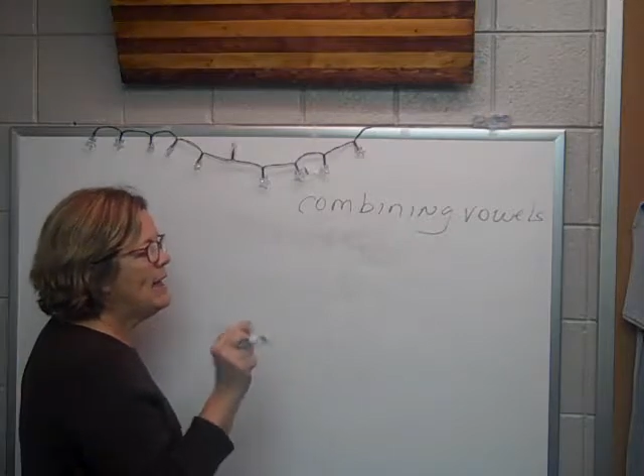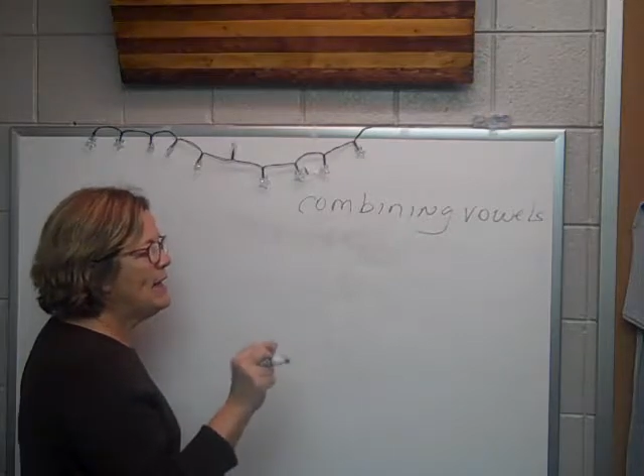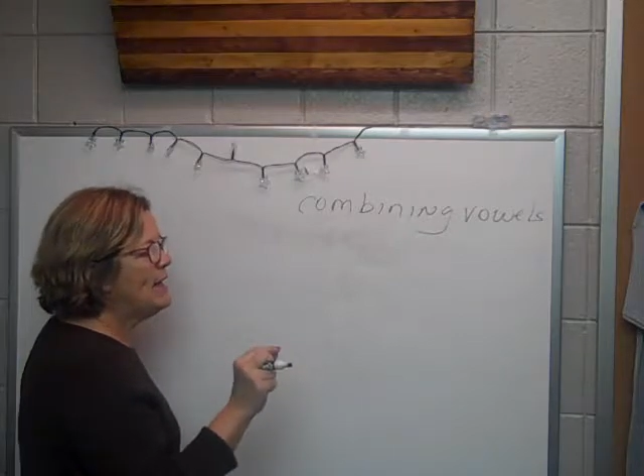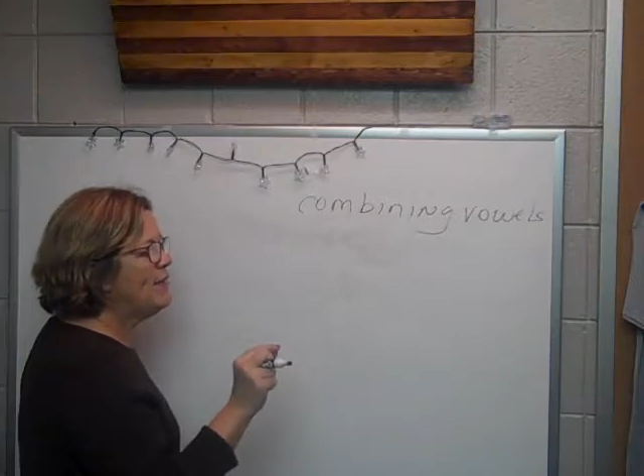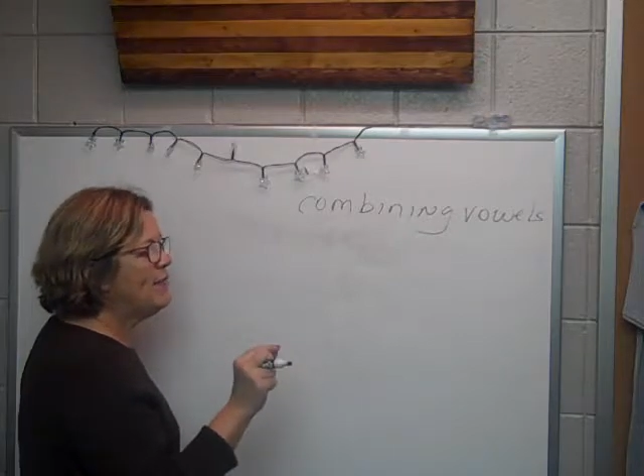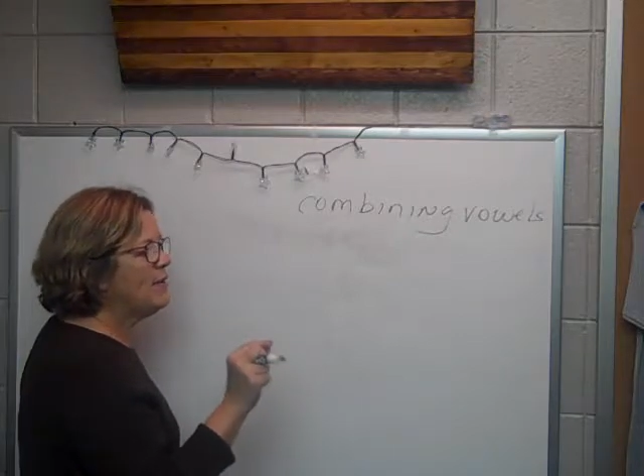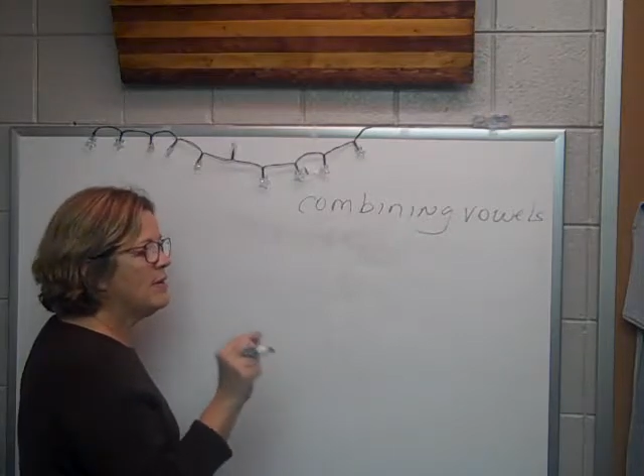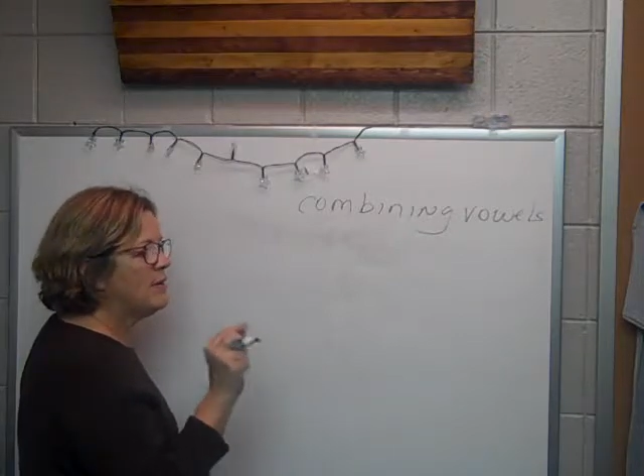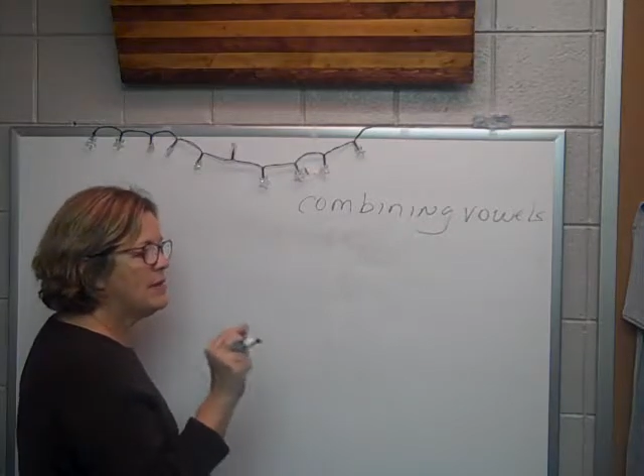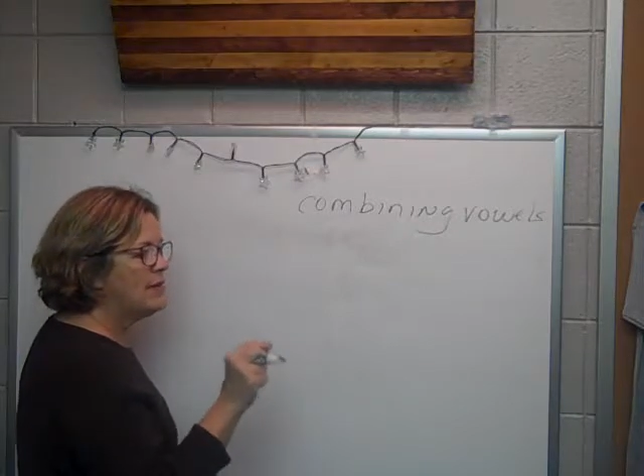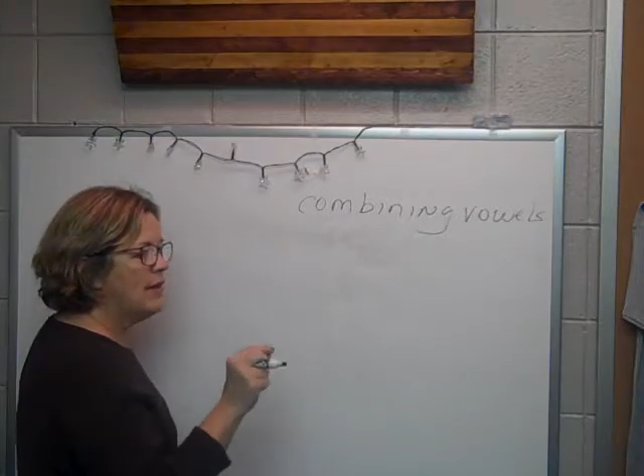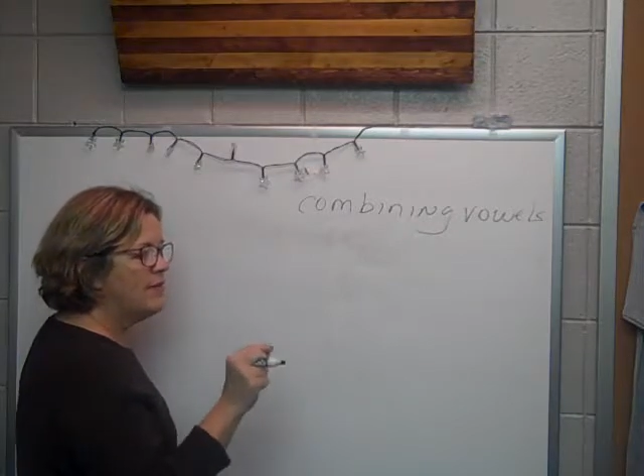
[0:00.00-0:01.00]
if
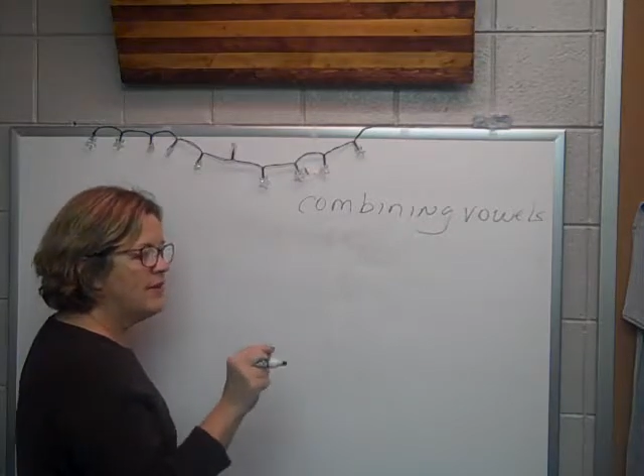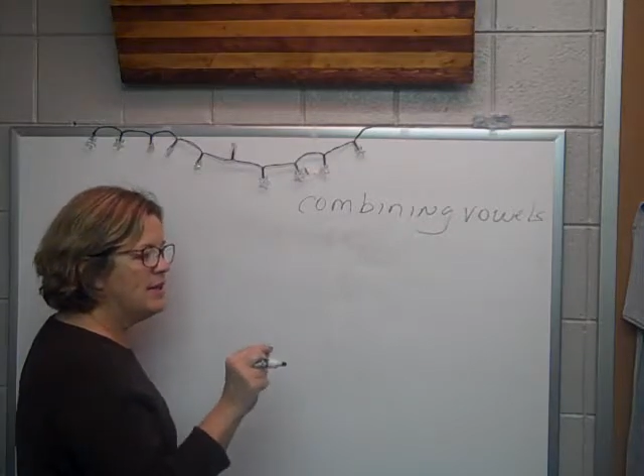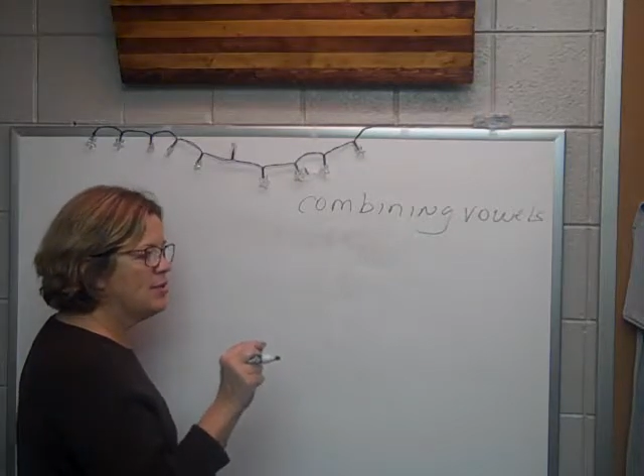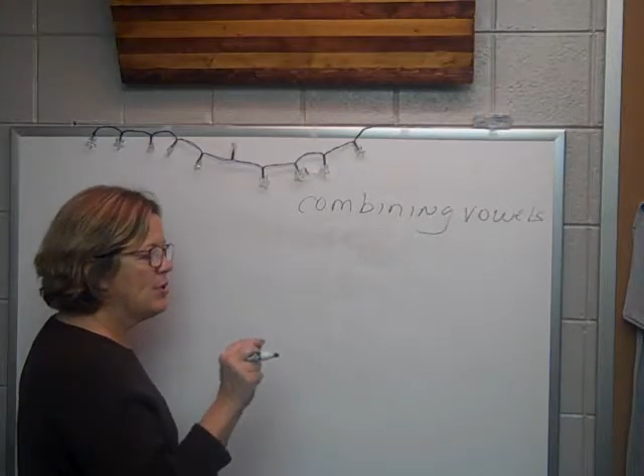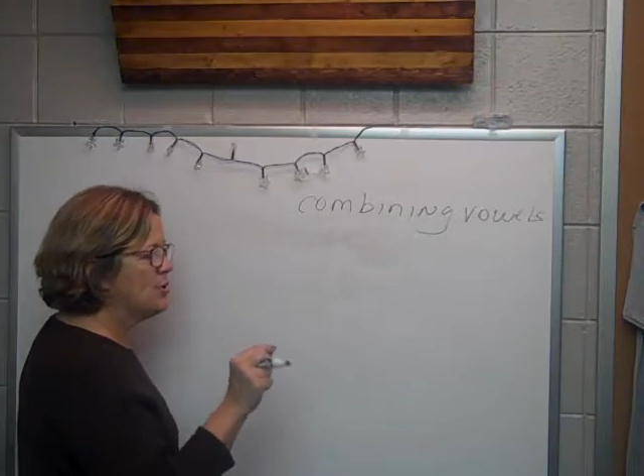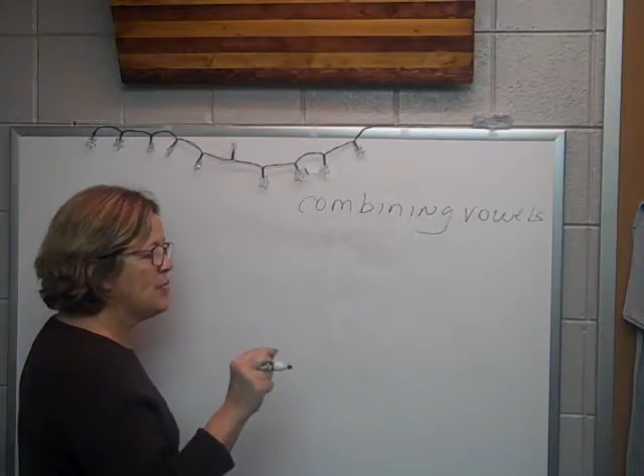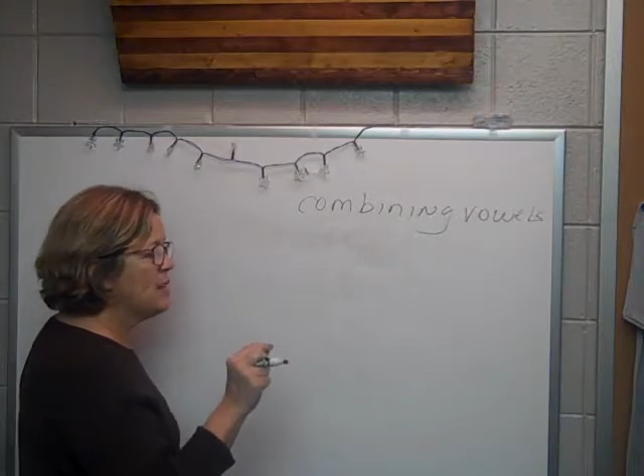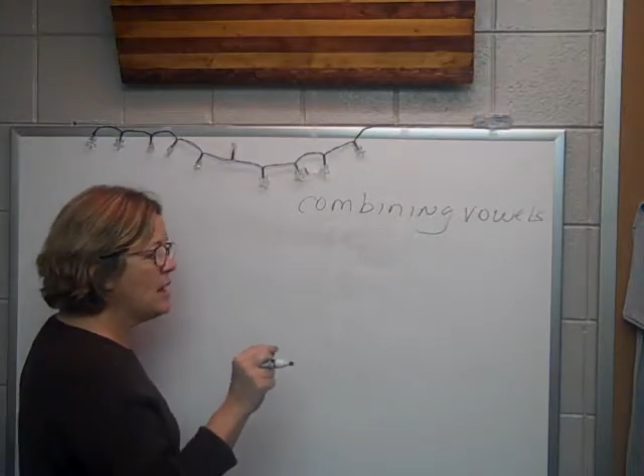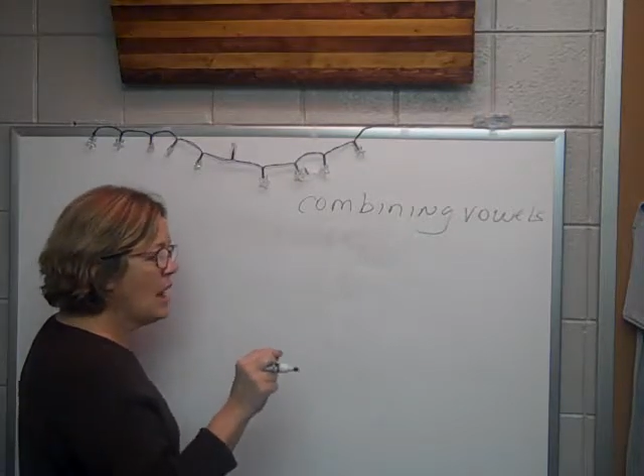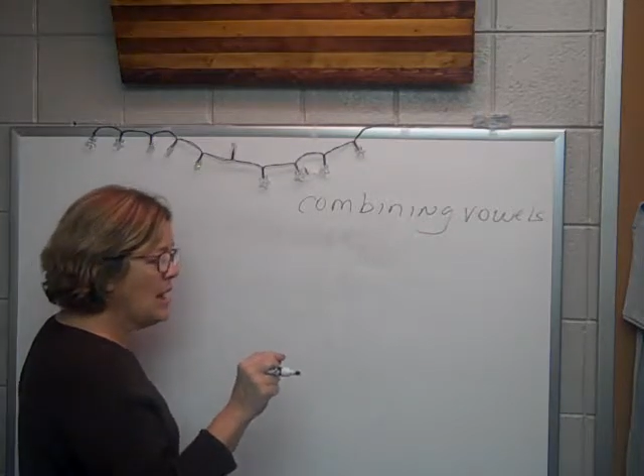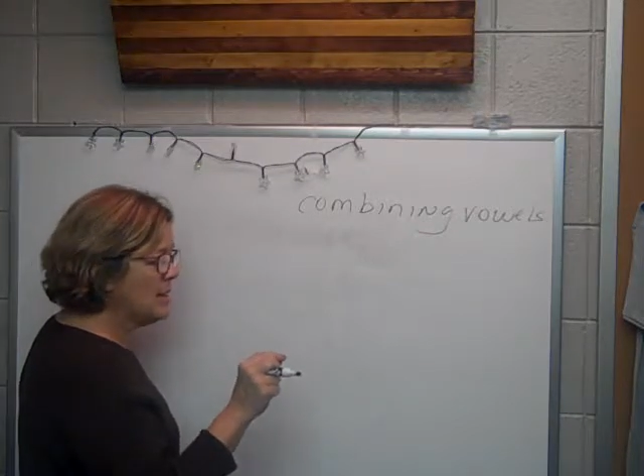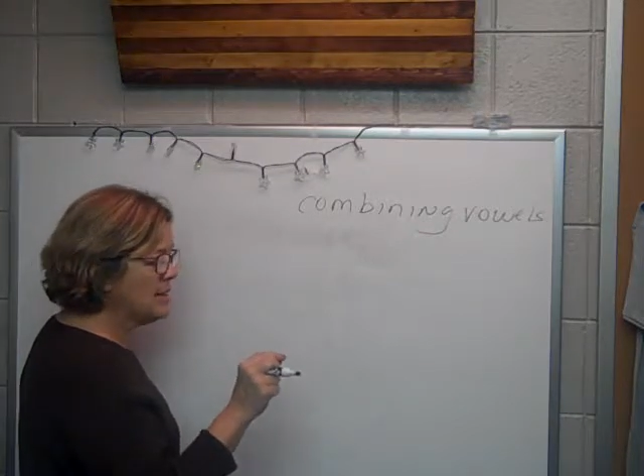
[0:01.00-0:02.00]
the suffix starts with a
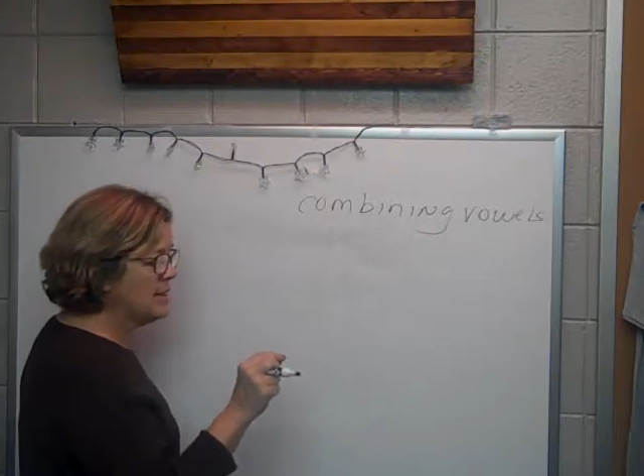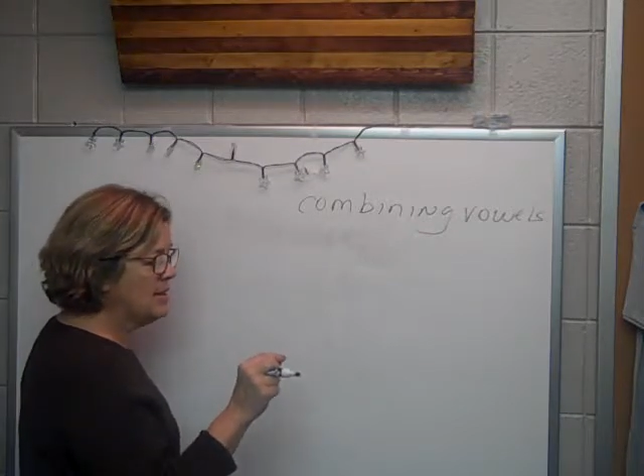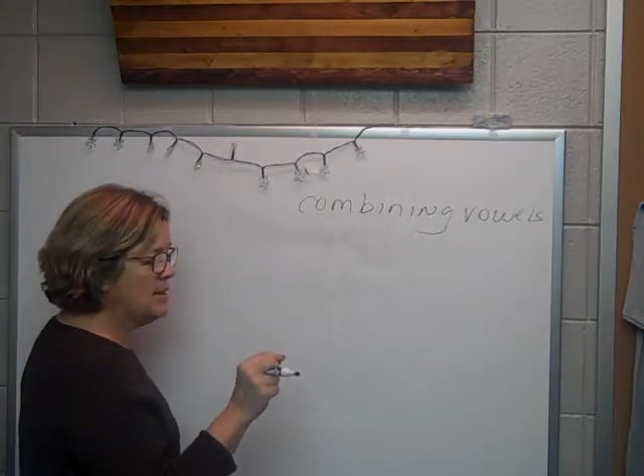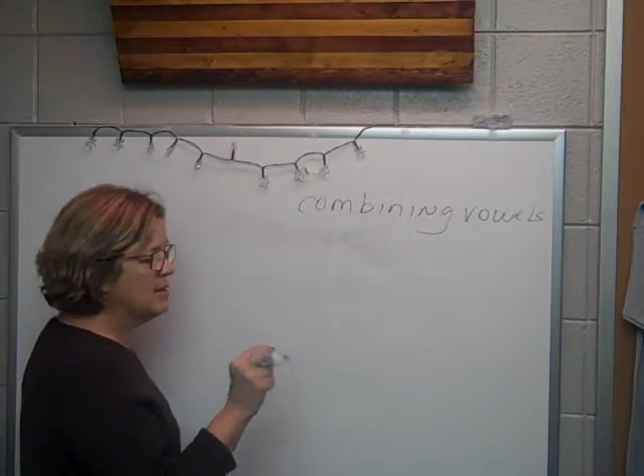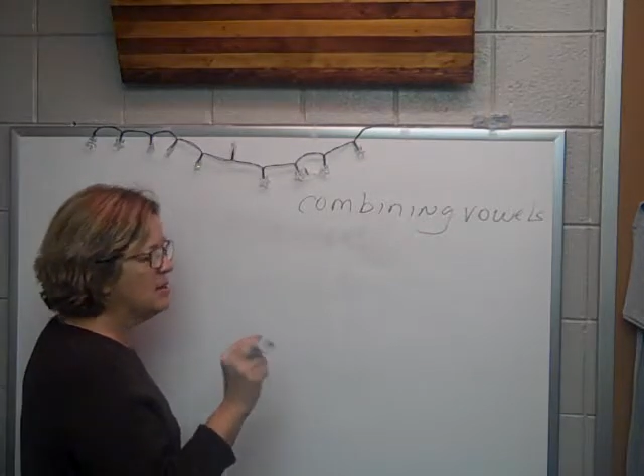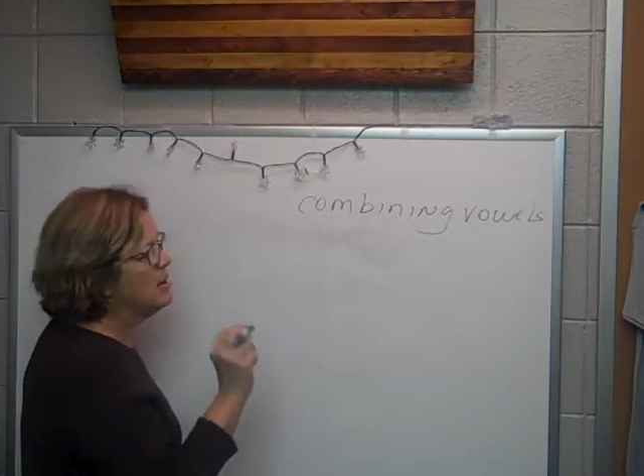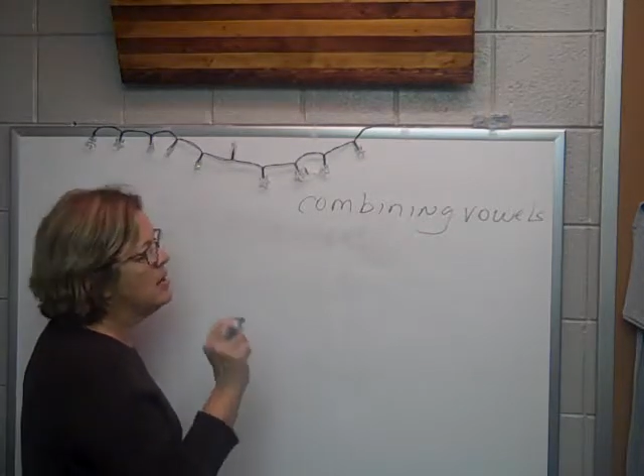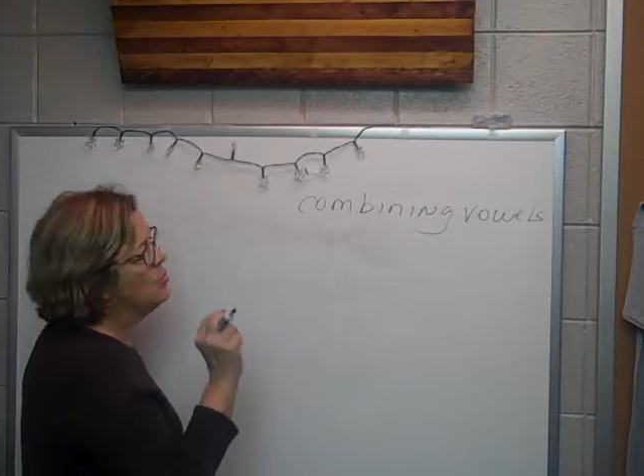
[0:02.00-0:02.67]
consonant,